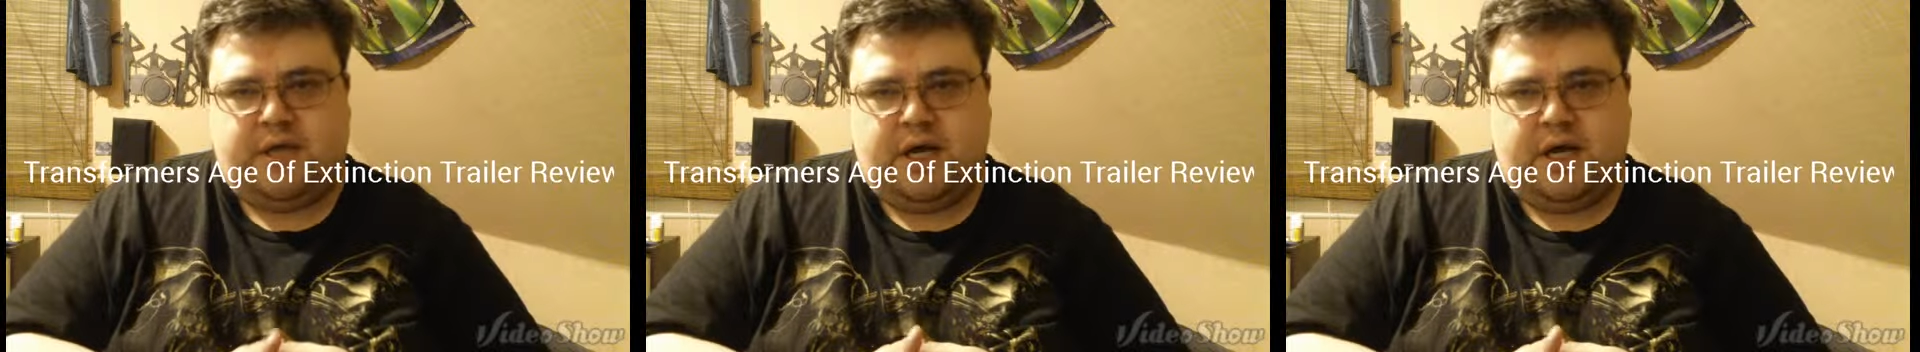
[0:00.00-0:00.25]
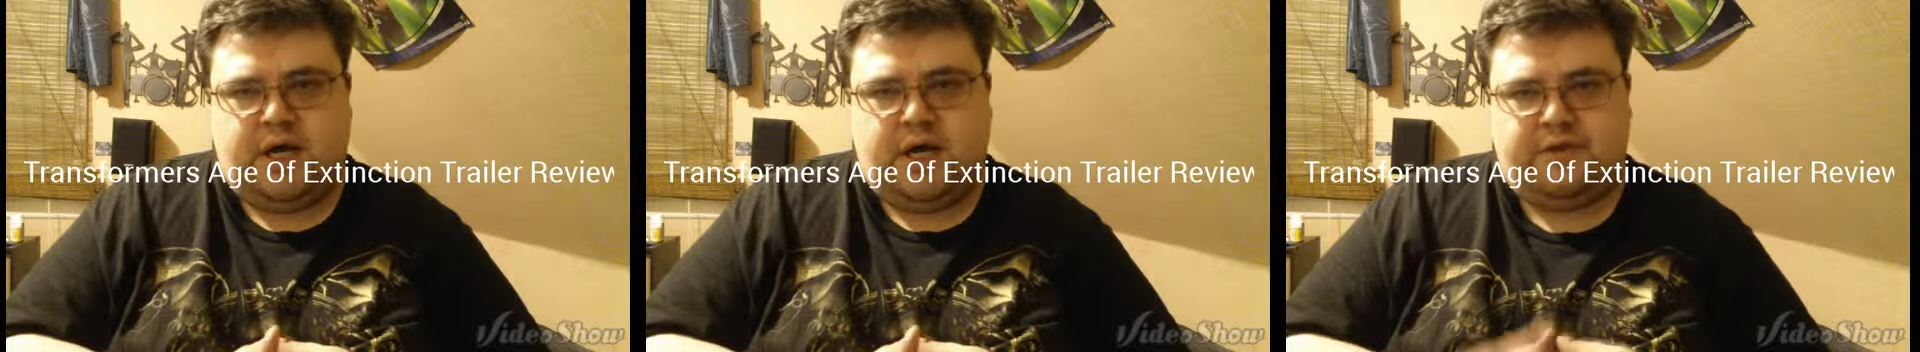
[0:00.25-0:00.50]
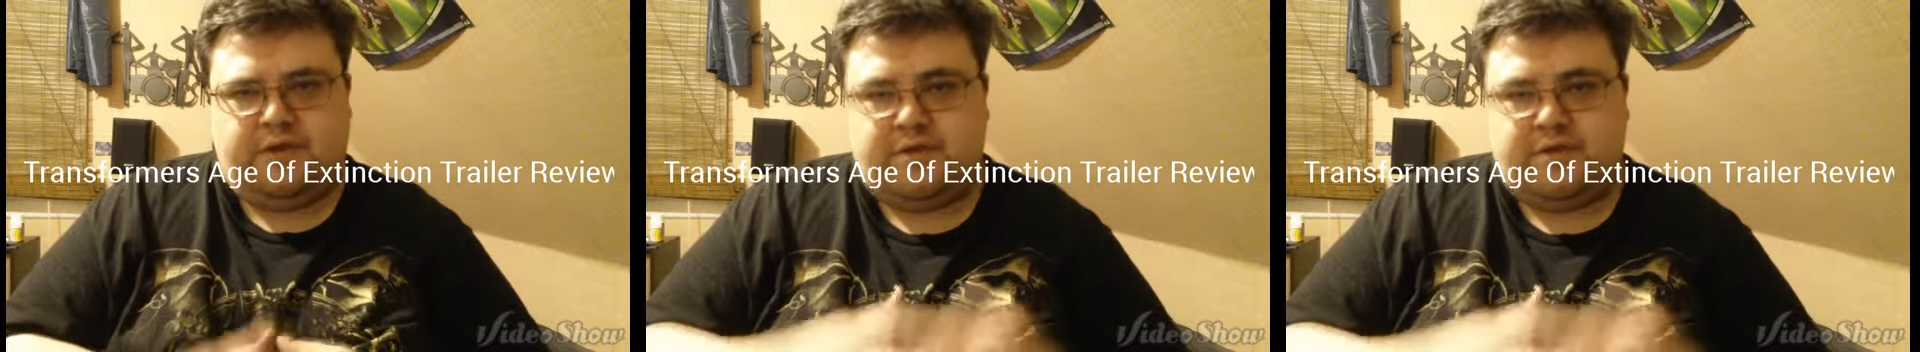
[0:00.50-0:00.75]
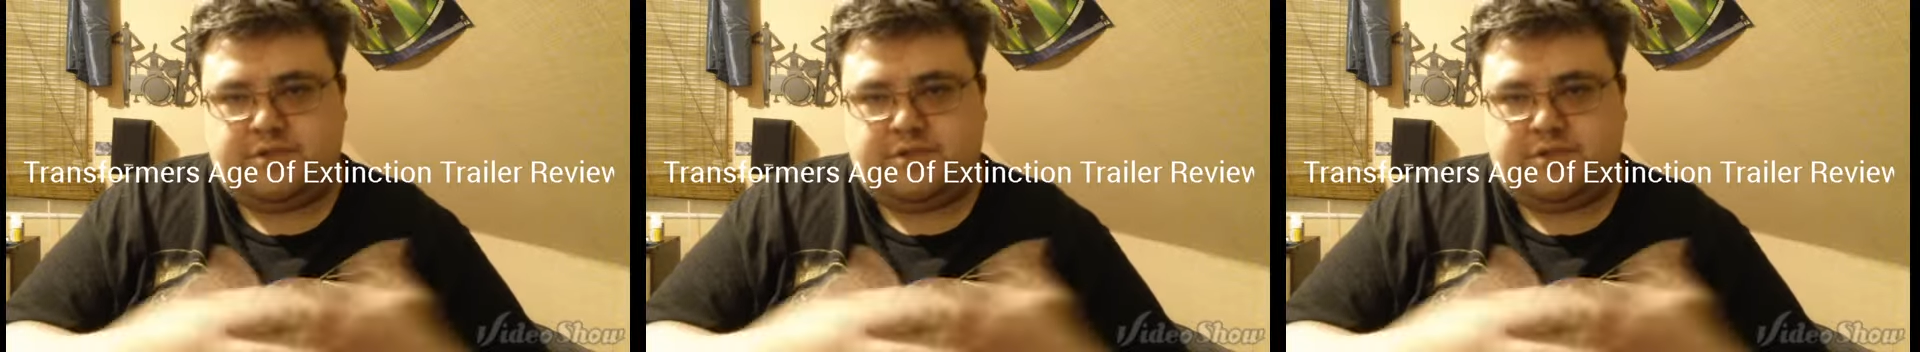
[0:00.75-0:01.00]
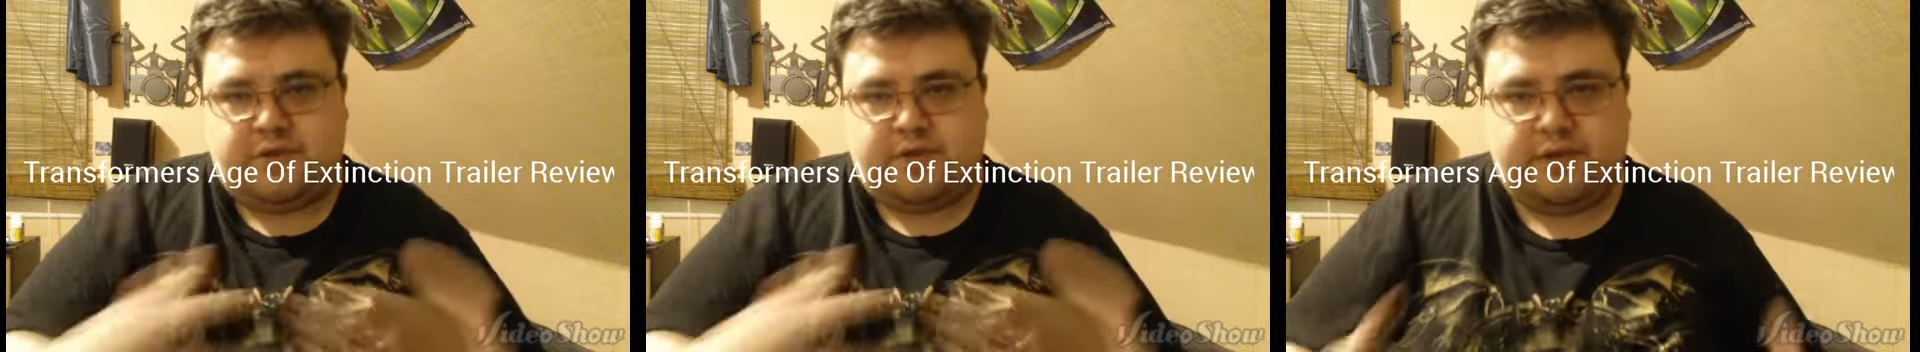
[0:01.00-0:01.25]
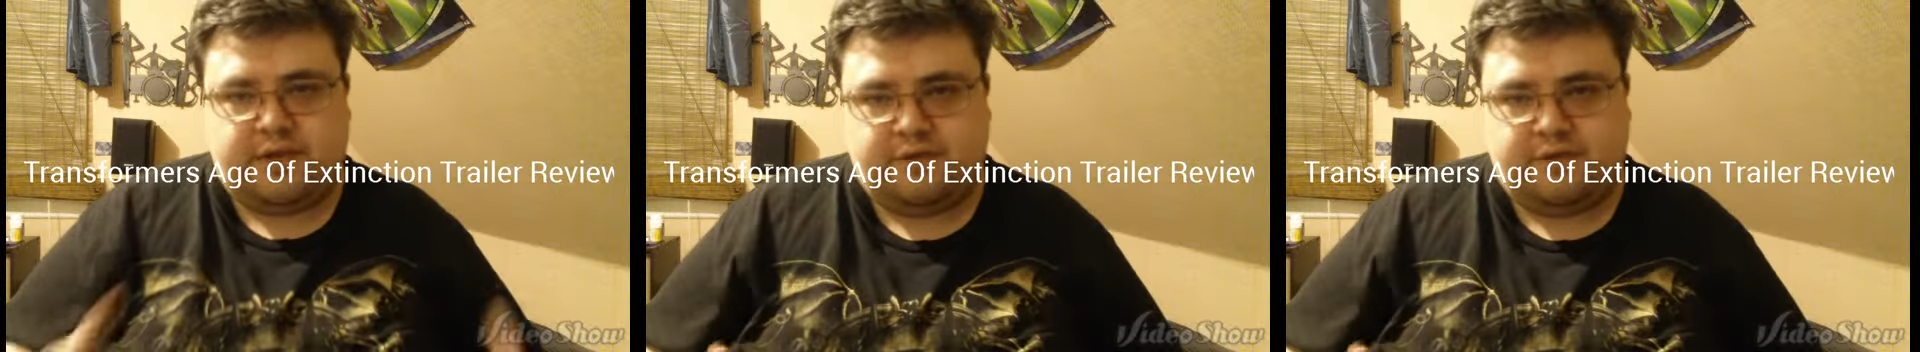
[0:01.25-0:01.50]
the new
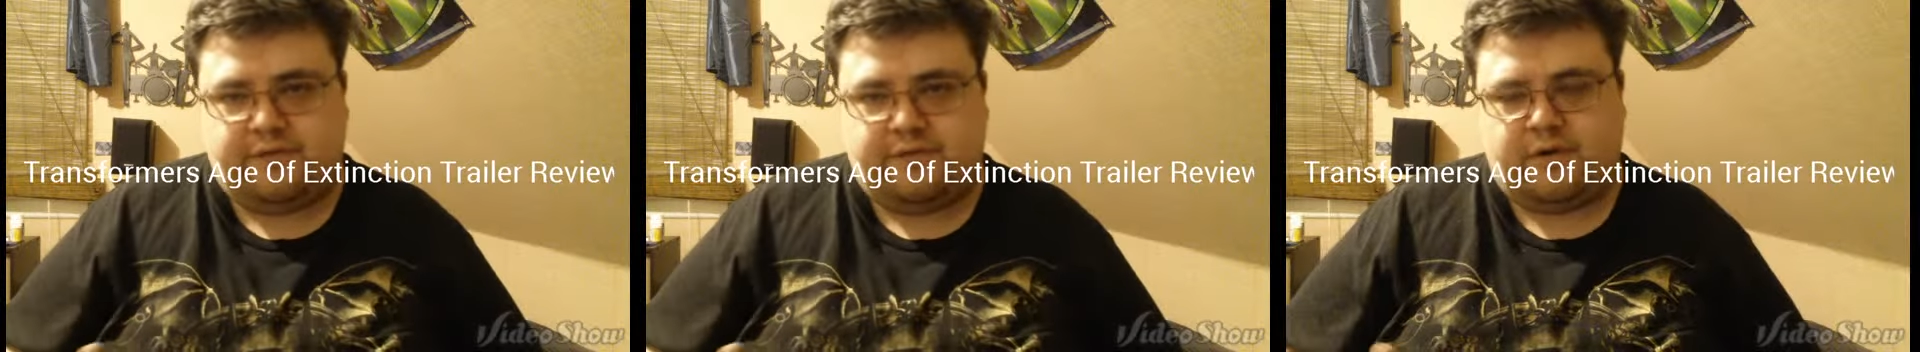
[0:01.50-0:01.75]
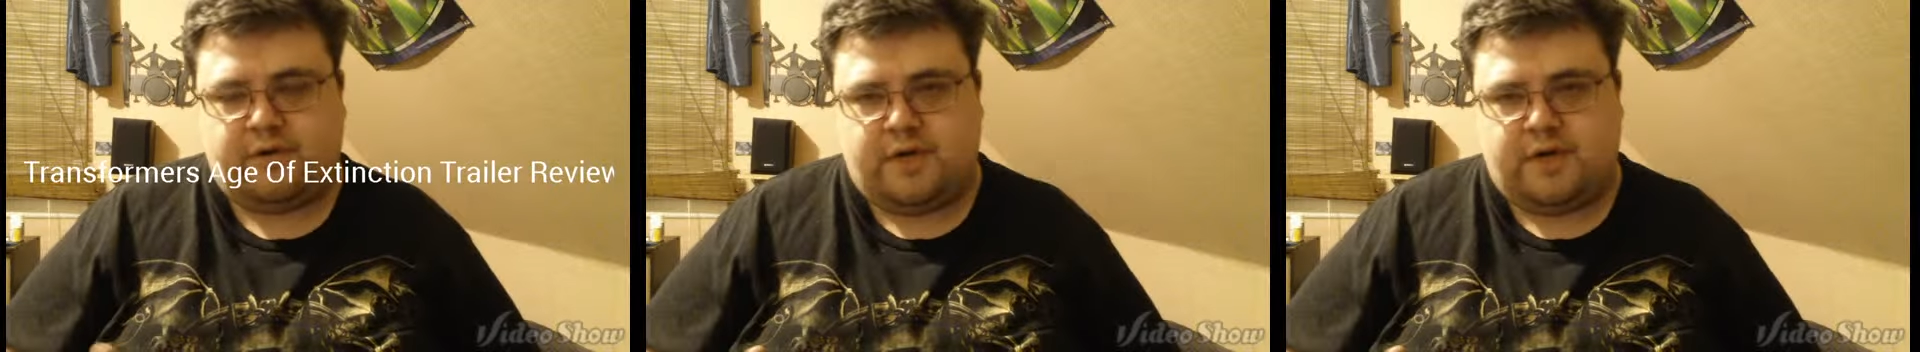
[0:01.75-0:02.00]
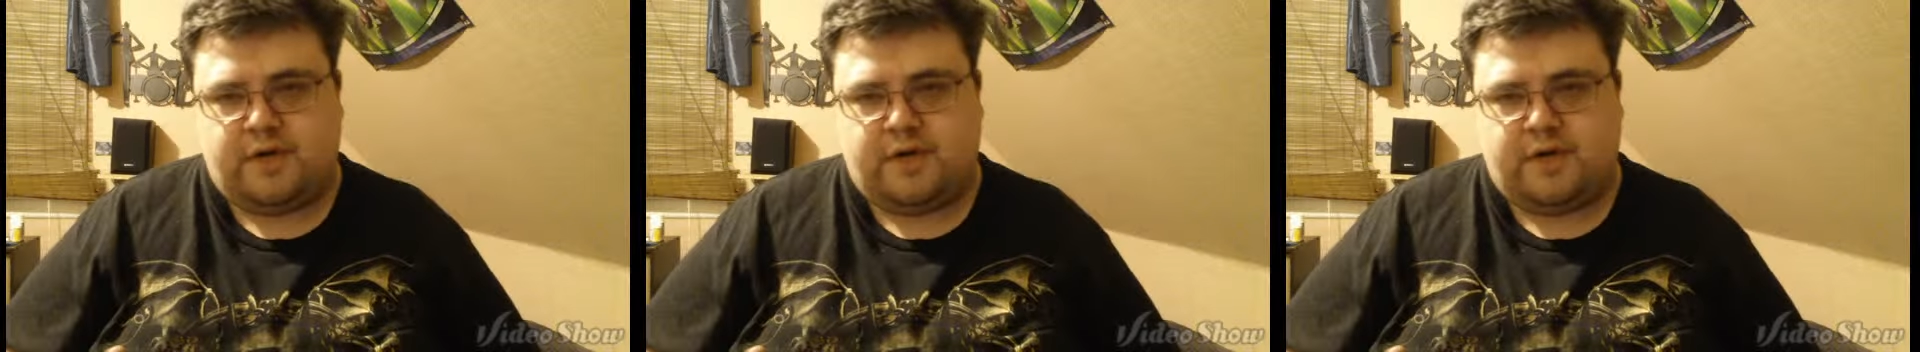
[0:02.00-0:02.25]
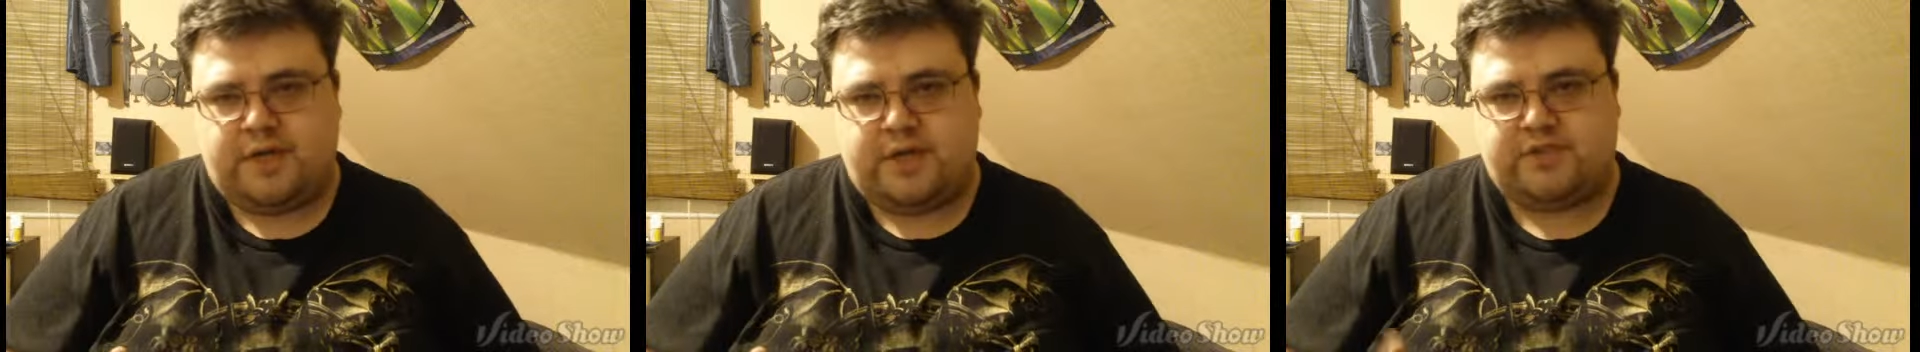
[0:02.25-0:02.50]
trailer for